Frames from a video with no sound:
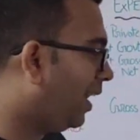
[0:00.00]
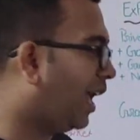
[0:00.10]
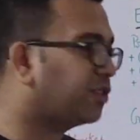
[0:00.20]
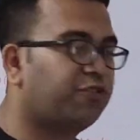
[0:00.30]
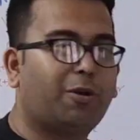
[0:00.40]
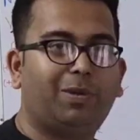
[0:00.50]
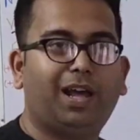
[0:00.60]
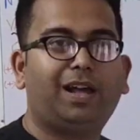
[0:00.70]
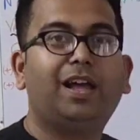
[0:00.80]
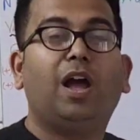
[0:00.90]
Last
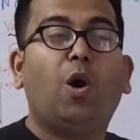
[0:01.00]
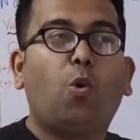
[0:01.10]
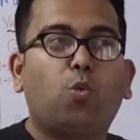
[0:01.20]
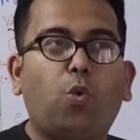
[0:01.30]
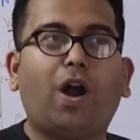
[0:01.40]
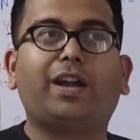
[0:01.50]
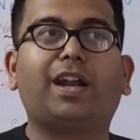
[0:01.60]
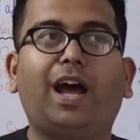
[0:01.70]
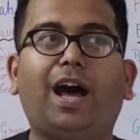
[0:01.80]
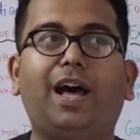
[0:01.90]
formula,
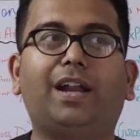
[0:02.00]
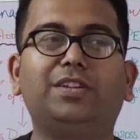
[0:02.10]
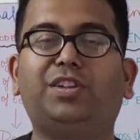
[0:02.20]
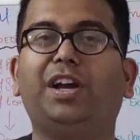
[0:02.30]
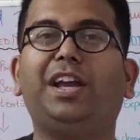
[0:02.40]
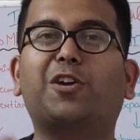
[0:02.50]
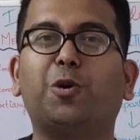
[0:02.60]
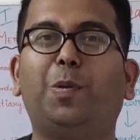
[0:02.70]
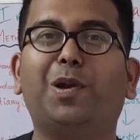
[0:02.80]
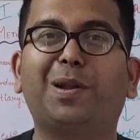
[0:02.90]
what are the
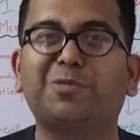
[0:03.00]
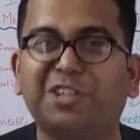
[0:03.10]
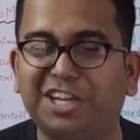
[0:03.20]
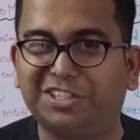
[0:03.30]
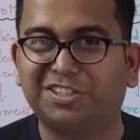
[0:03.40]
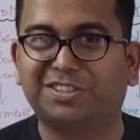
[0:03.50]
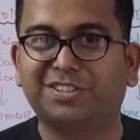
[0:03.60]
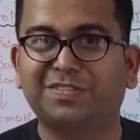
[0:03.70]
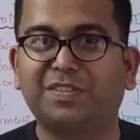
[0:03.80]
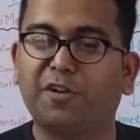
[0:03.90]
equilibrium stages?
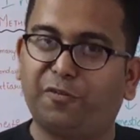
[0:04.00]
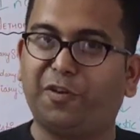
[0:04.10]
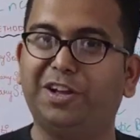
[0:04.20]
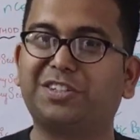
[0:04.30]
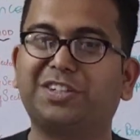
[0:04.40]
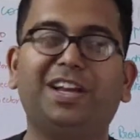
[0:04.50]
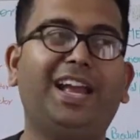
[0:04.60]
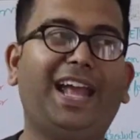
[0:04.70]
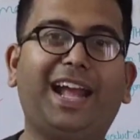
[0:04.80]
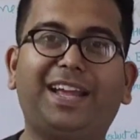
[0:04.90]
First,
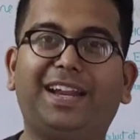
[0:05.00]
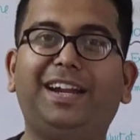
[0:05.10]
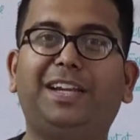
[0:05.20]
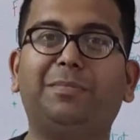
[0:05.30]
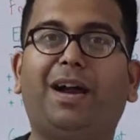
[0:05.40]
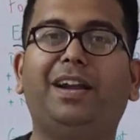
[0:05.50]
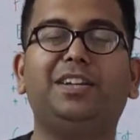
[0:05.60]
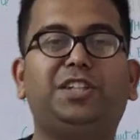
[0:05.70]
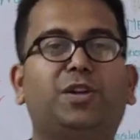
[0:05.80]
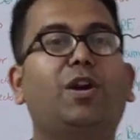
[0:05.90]
aggregate demand
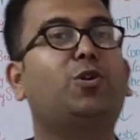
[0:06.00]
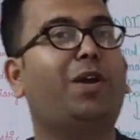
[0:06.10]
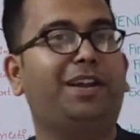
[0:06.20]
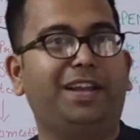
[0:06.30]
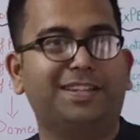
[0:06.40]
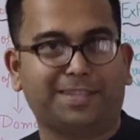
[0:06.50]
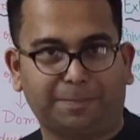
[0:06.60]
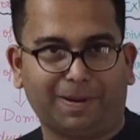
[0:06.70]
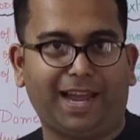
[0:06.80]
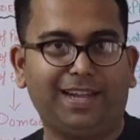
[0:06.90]
is equal to aggregate
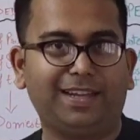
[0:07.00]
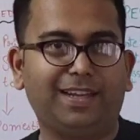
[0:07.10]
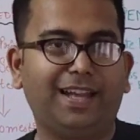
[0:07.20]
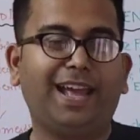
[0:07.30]
supply